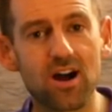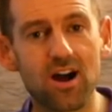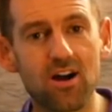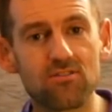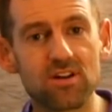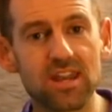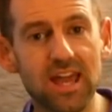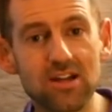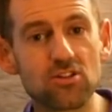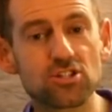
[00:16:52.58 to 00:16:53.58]
of an
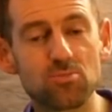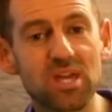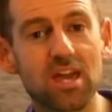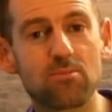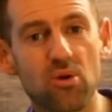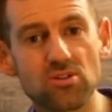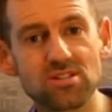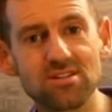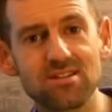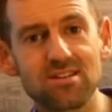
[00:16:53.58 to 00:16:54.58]
English-speaking
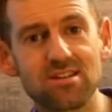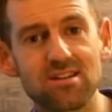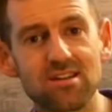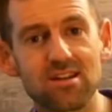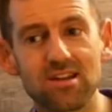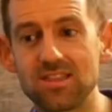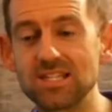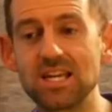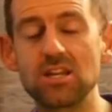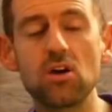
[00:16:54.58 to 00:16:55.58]
person?" And they
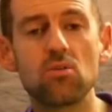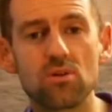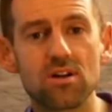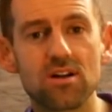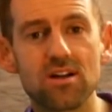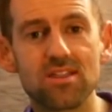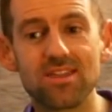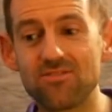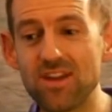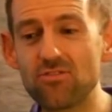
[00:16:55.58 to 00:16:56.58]
say no.
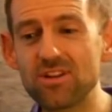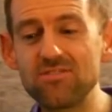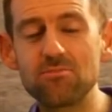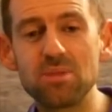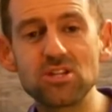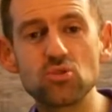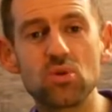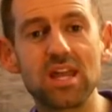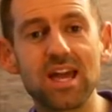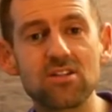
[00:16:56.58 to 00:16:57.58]
They've never even been to
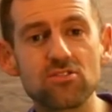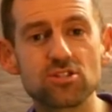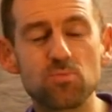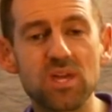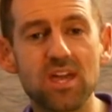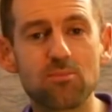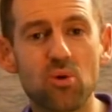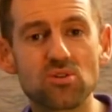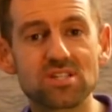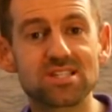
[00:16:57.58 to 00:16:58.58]
an English-speaking
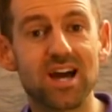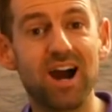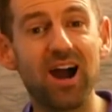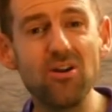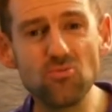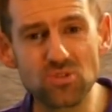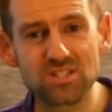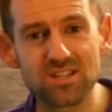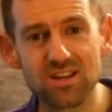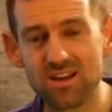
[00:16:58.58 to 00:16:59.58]
person's
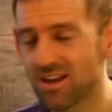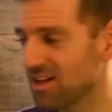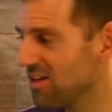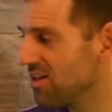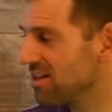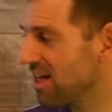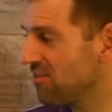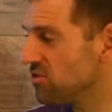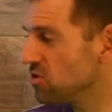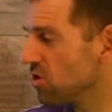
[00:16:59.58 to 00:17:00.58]
house.
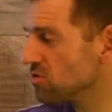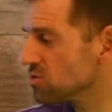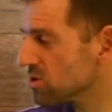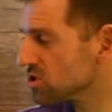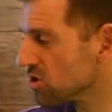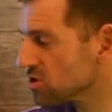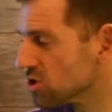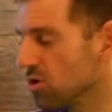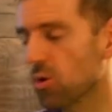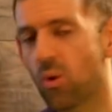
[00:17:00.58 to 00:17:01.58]
If you go to a church,
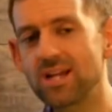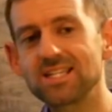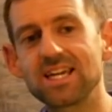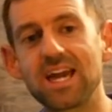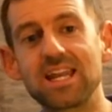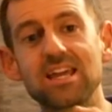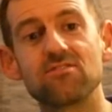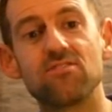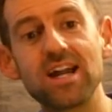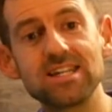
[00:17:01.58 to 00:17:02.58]
you're going to get
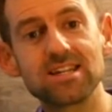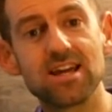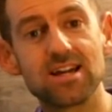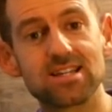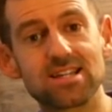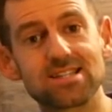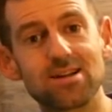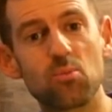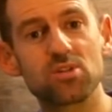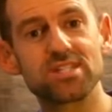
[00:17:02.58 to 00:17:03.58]
invited to
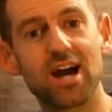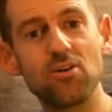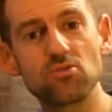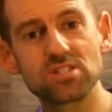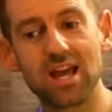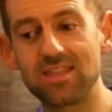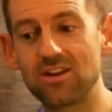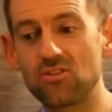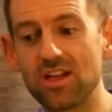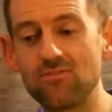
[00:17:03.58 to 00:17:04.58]
someone's house and
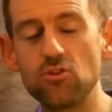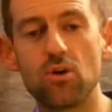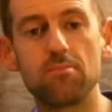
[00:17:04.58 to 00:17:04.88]
they'll give you a